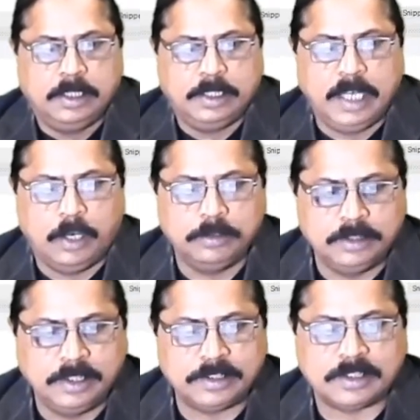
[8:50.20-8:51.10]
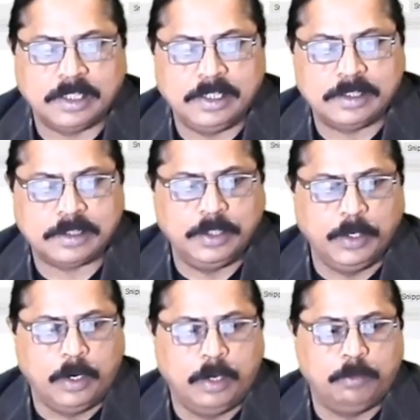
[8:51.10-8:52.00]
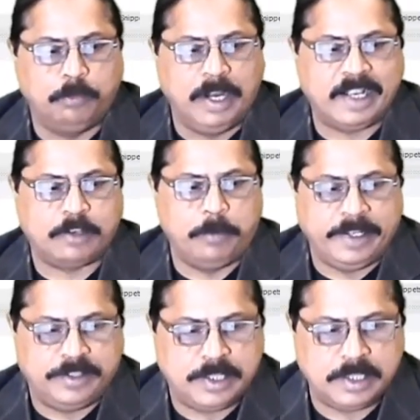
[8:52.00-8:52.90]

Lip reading: Now this is your workbench.